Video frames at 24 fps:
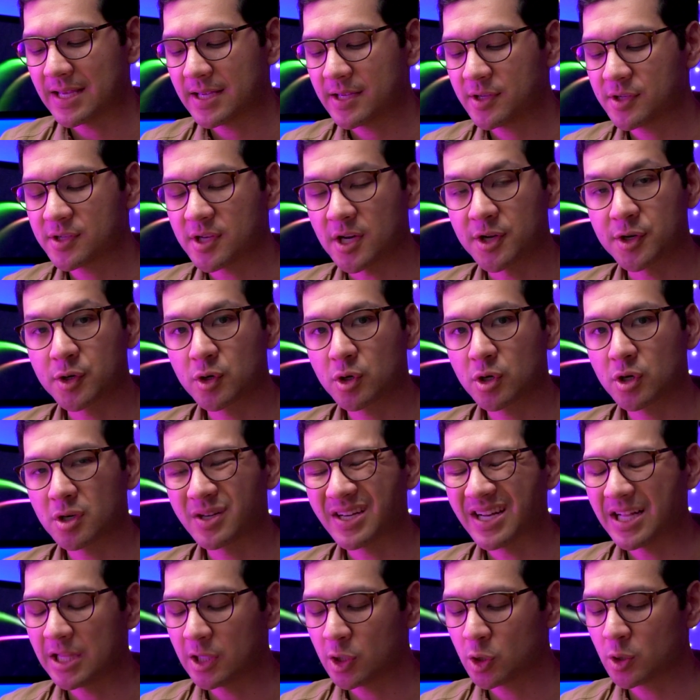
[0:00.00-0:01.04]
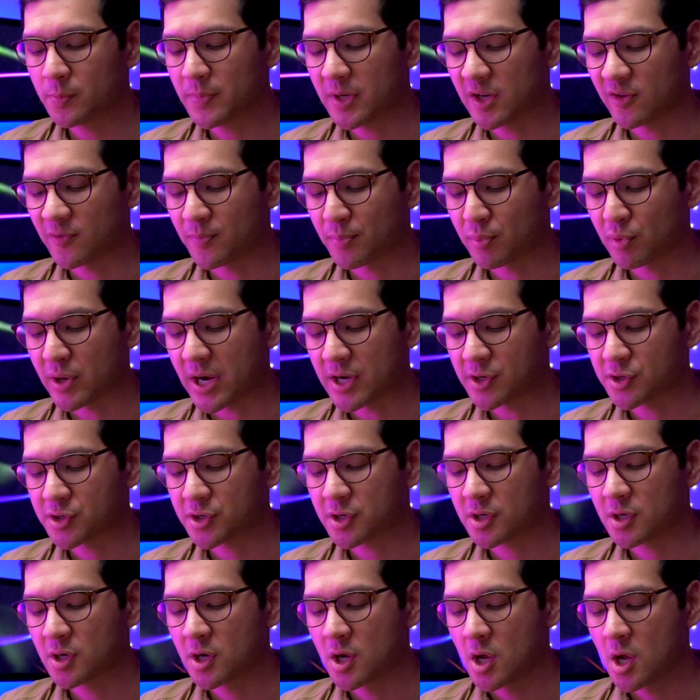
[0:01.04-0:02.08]
is under a little bit of
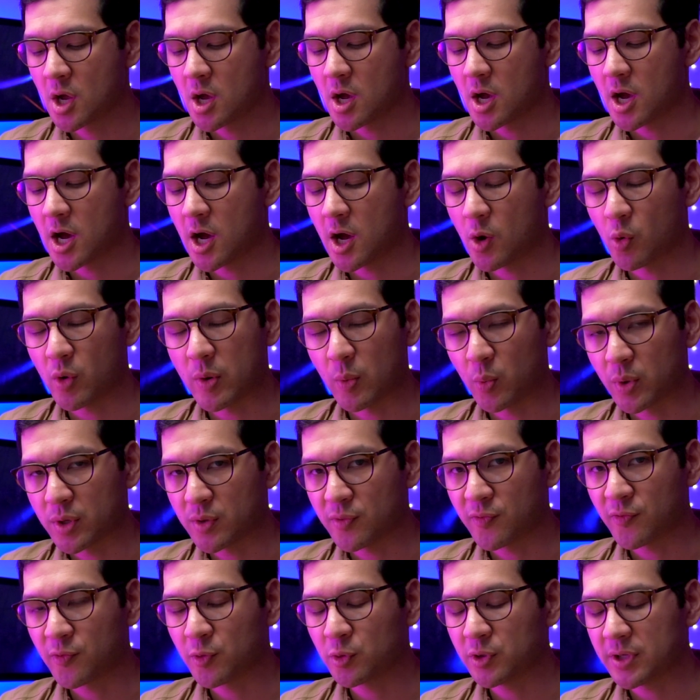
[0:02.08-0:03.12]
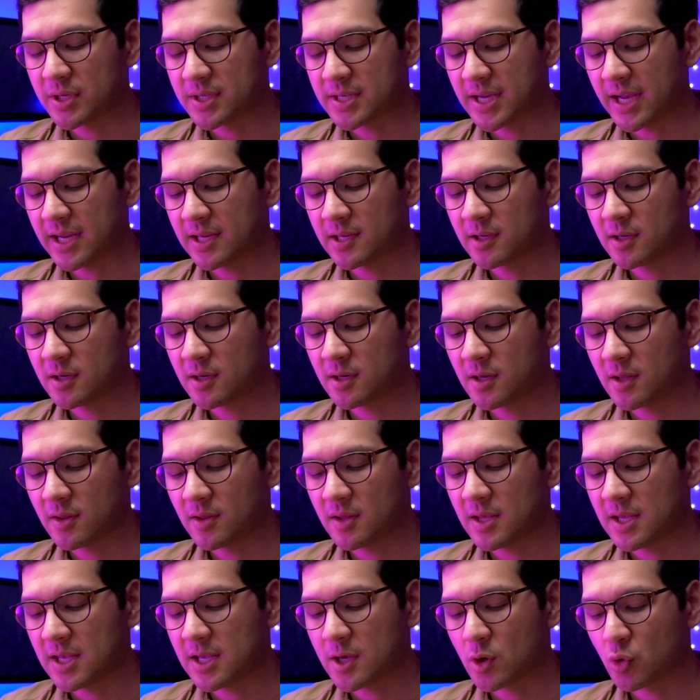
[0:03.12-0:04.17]
pressure uh, when you fully tighten
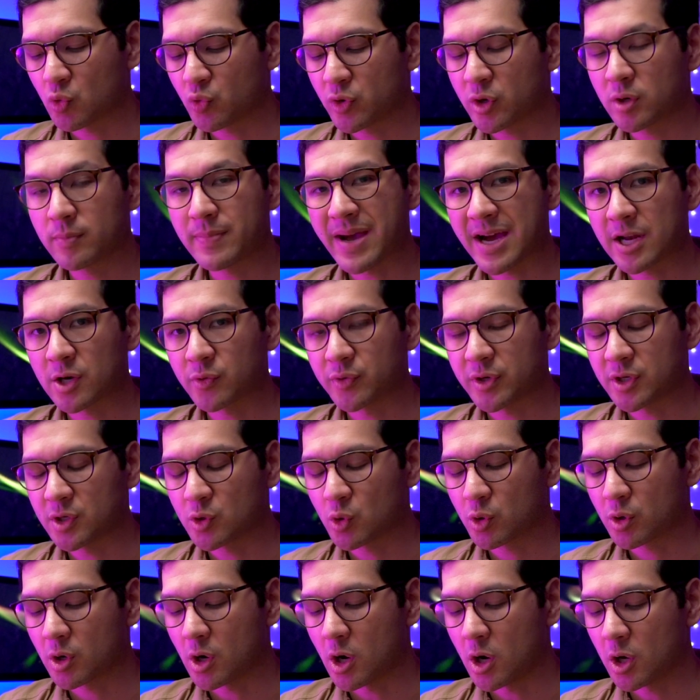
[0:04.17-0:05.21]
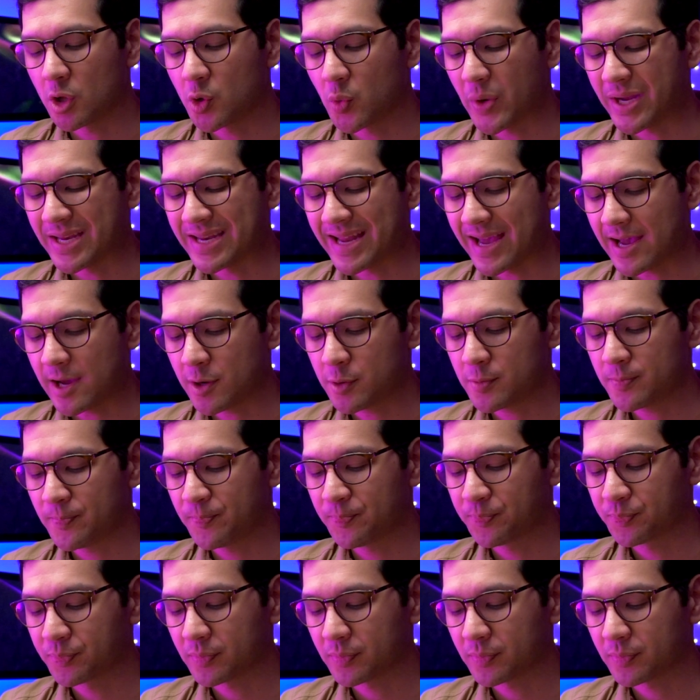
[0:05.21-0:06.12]
the rear battery door all the way down.